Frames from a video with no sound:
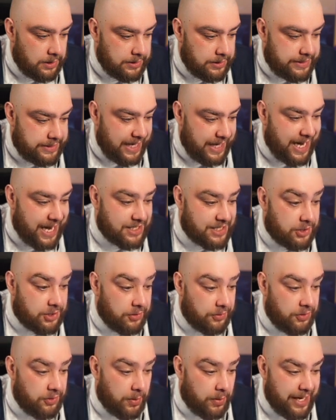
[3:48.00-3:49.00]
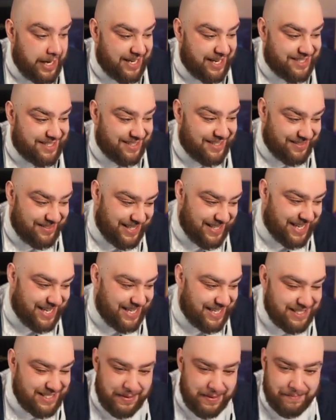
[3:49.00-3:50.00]
Dias, Gundo, and Ederson. Yeah,
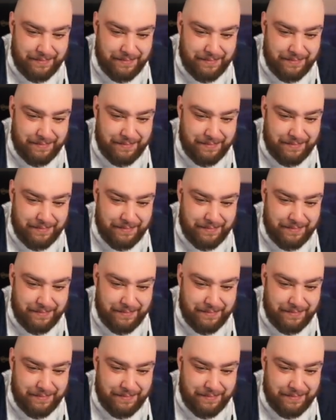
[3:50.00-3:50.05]
it's a bit